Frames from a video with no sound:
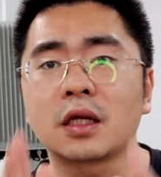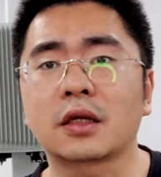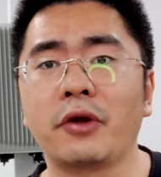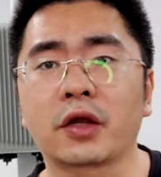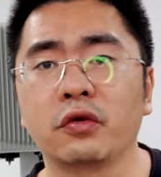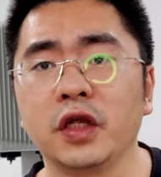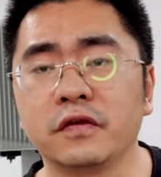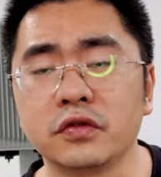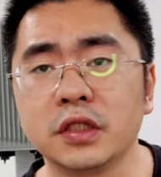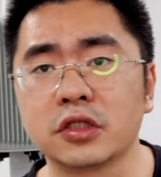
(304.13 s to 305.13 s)
not correct way
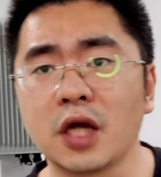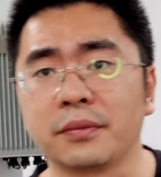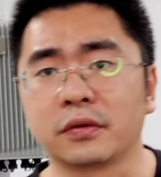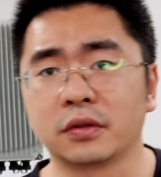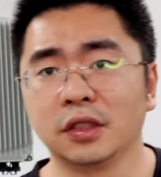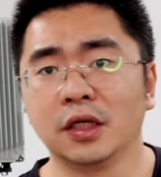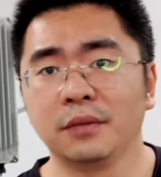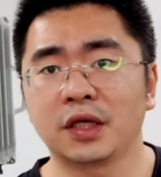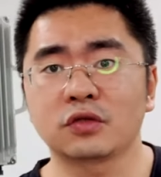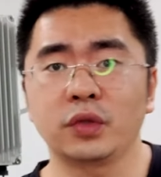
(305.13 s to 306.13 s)
of doing the job.
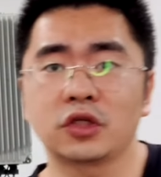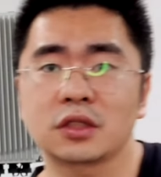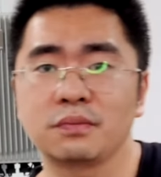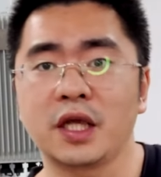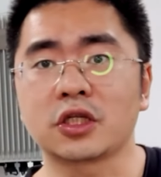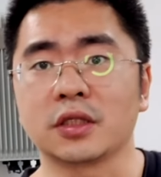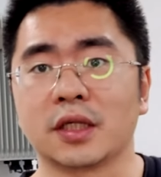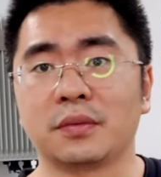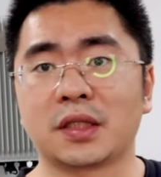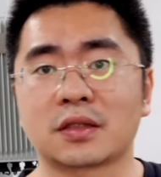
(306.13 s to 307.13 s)
Because we just mentioned
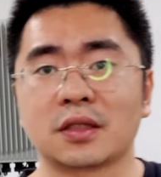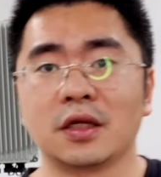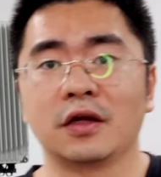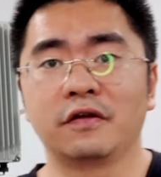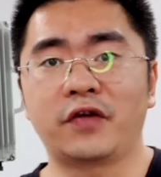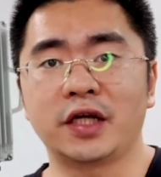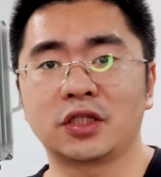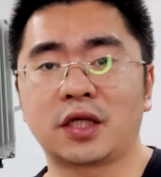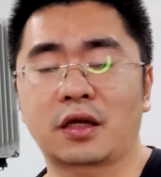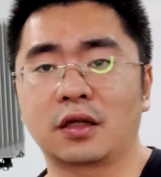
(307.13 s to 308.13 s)
that because
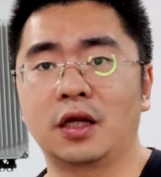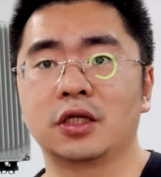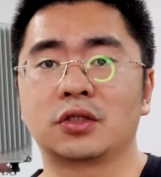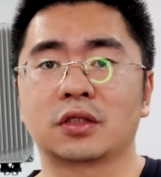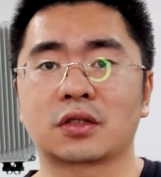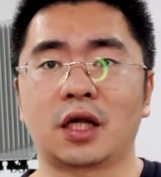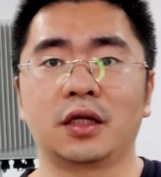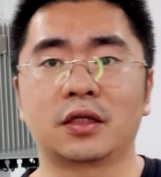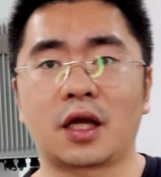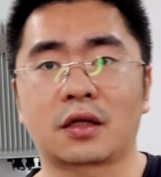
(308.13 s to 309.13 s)
5G technology,
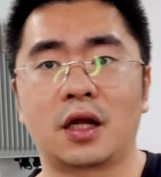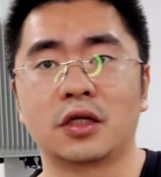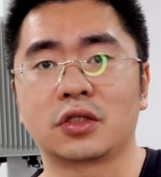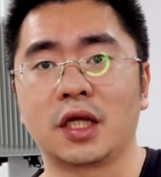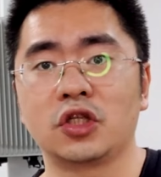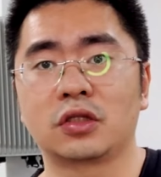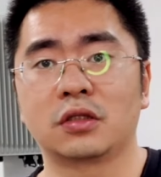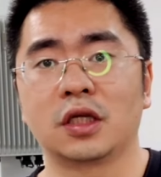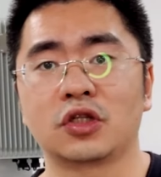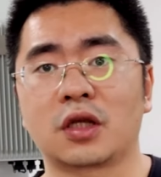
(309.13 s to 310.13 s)
Starlink technology,
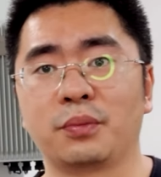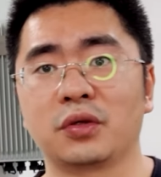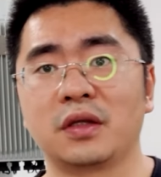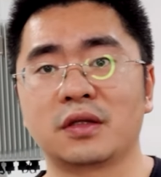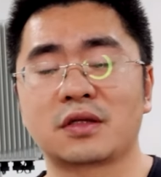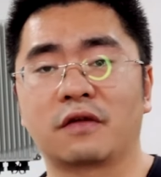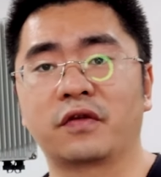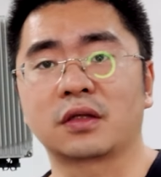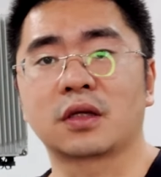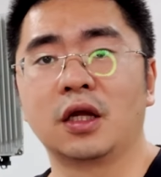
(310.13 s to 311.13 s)
edge computing, these kind of
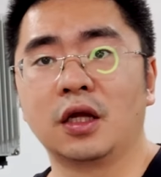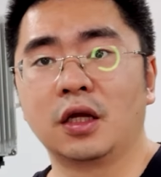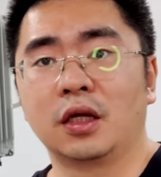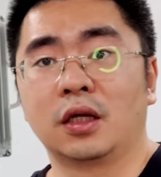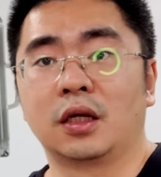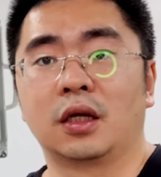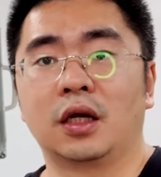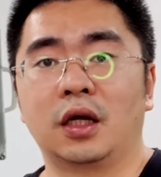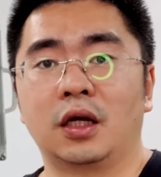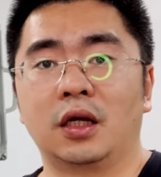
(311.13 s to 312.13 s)
things,
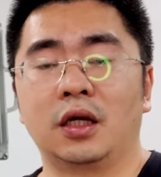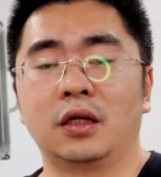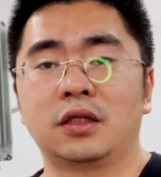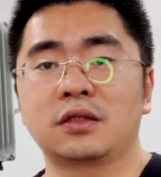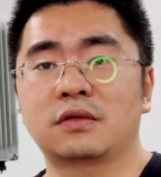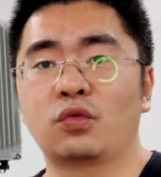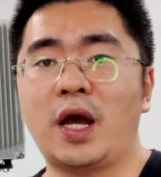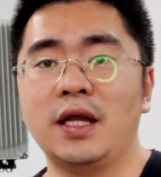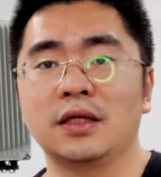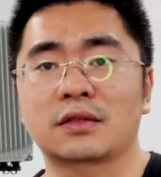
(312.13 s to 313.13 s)
this
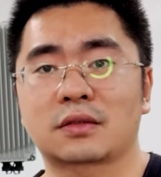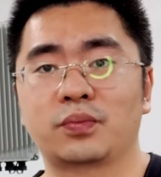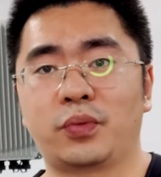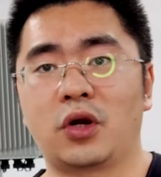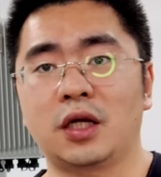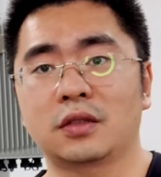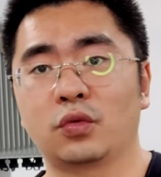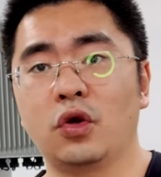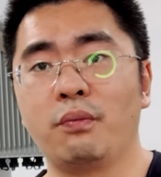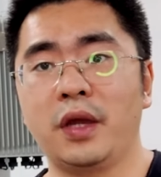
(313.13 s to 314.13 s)
wireless
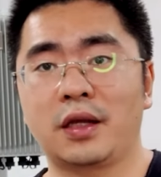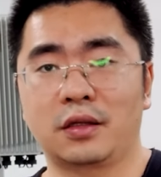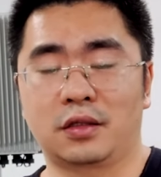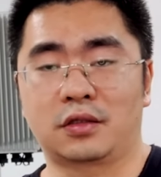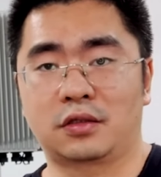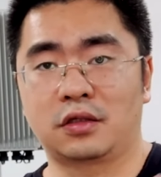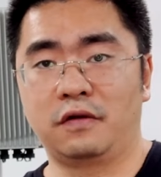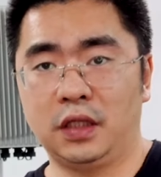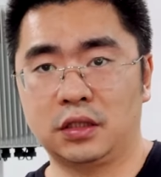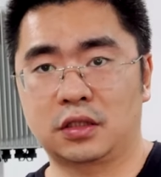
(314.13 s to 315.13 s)
part will make the
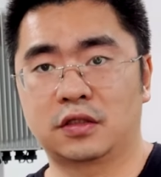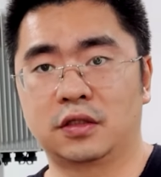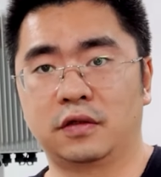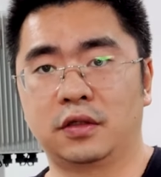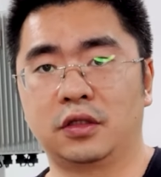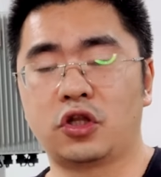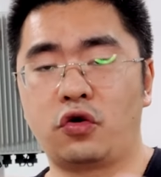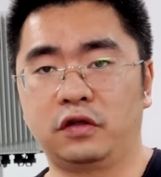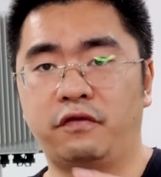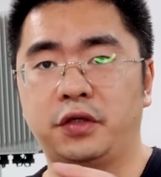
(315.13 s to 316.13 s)
service
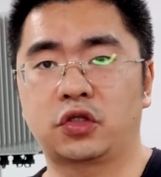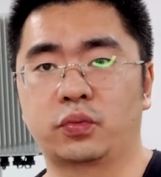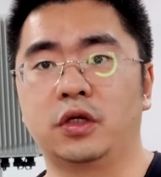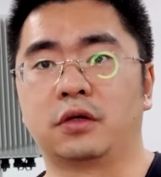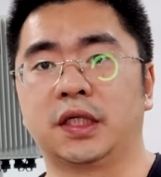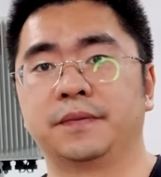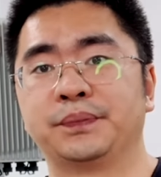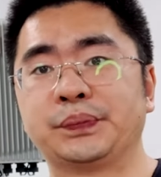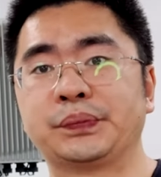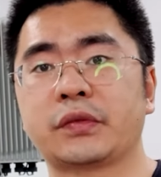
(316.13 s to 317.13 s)
node very small, right?
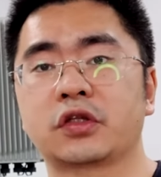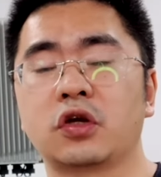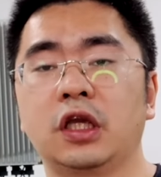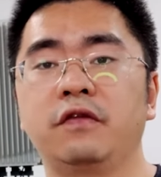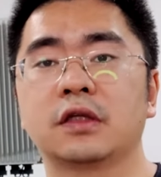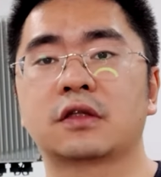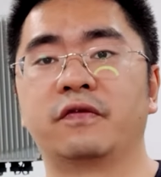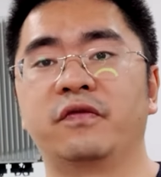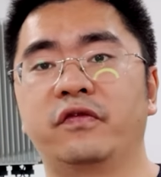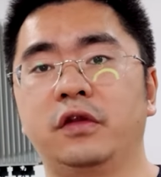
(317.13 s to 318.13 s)
So if it is
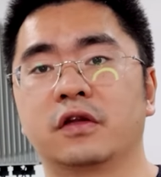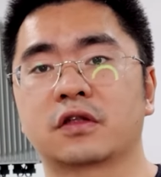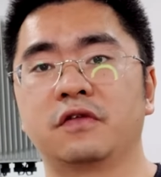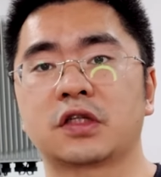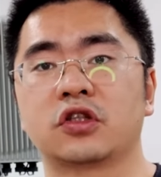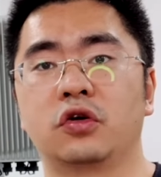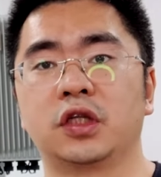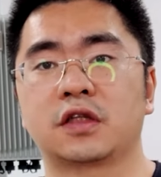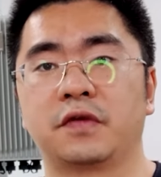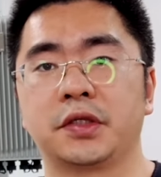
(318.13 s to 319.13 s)
the service
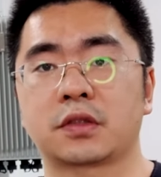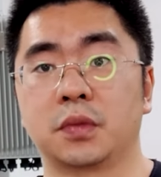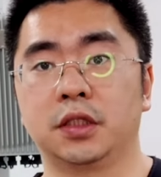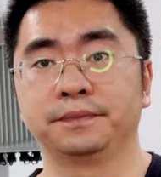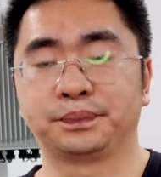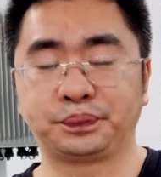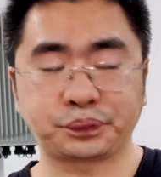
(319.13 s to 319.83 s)
node is very small,